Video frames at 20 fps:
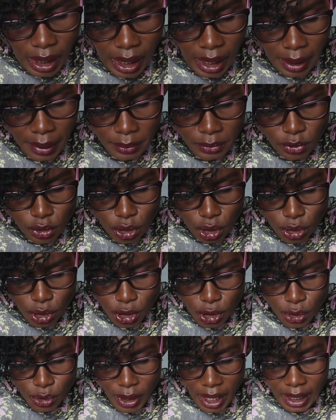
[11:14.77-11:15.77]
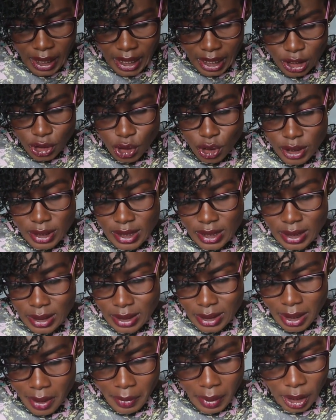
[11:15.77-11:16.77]
I'm drawn to electoral
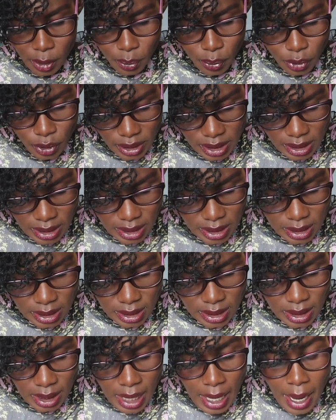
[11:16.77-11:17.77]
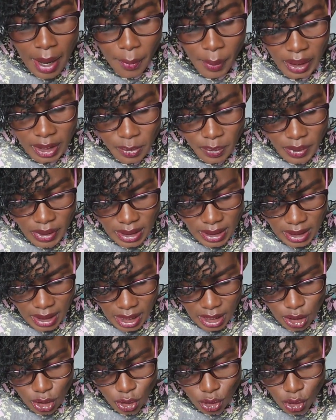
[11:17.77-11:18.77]
system and processes. Part B
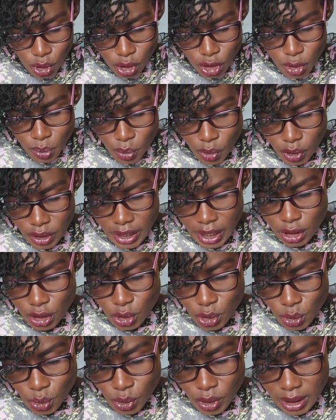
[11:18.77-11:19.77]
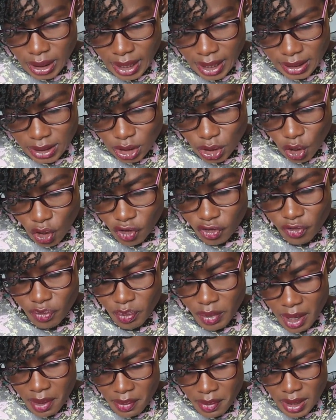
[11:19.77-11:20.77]
says not more than 2/3 of
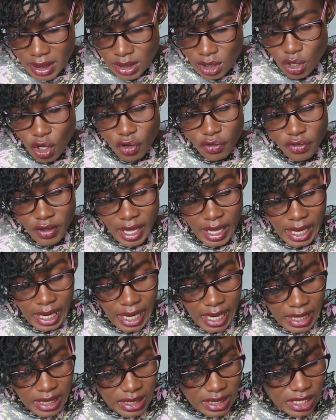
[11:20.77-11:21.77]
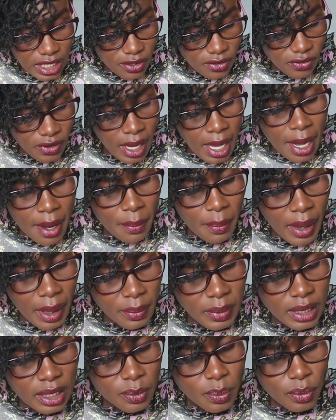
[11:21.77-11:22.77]
members of elective
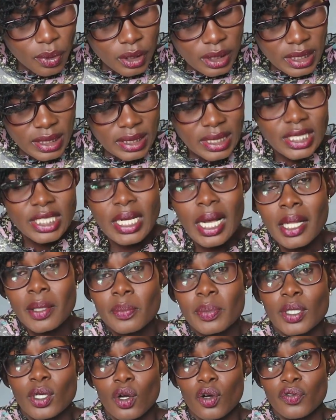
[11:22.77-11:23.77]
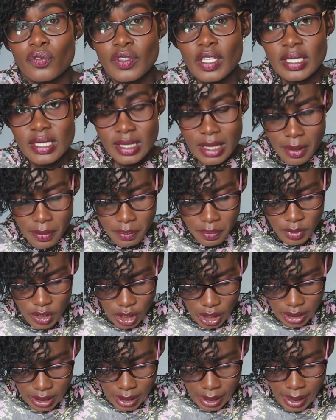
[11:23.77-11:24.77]
public bodies shall be of the same
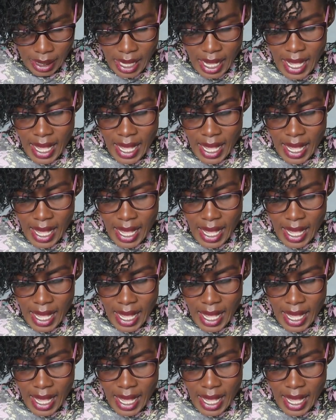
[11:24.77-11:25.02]
gender.